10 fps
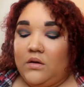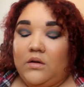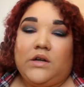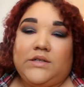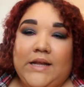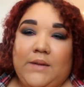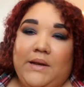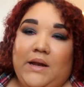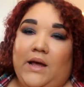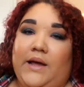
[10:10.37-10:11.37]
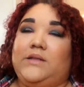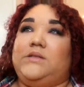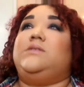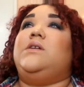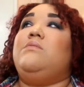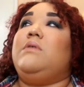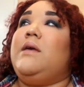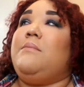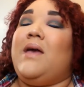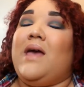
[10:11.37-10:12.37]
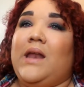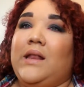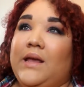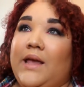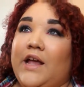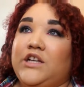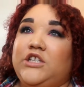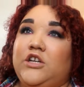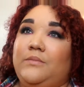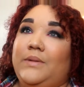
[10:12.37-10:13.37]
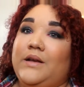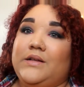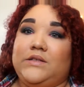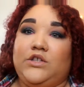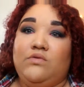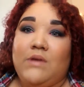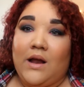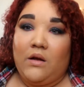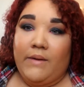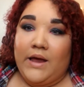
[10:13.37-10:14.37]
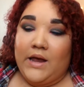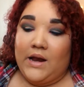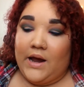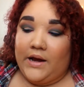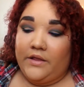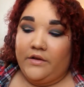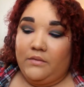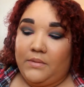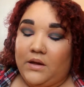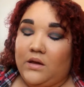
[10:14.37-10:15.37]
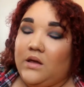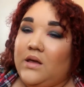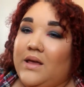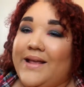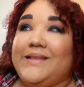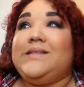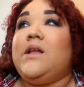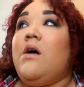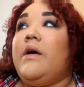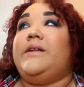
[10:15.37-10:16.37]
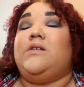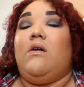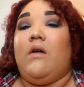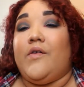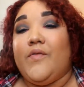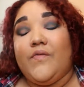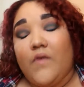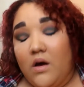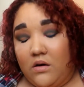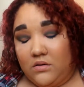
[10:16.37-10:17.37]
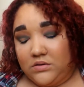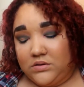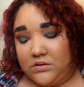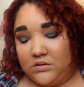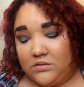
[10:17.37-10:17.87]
There's going to be lines. Don't get mad at the cashier because you got to wait in line a little bit. It's not our fault.